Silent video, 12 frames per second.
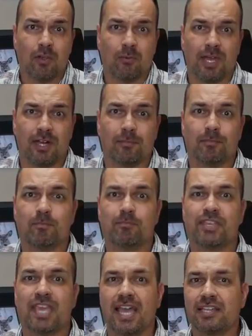Well,
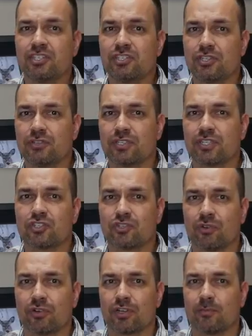beyond just using
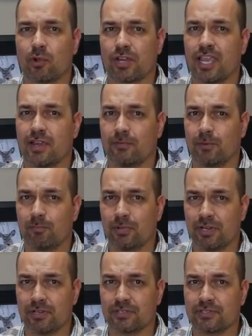shorter, more careful
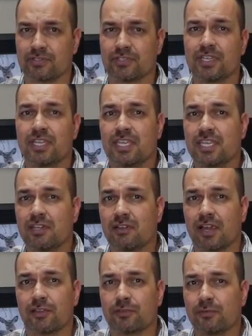bursts, here
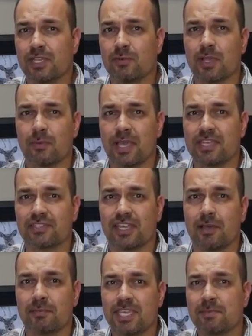are 3 quick ways to
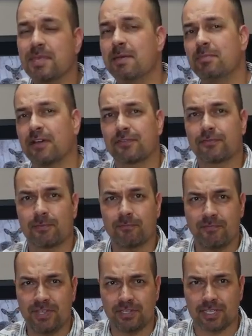help keep that buffer from
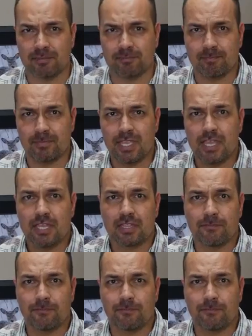filling. The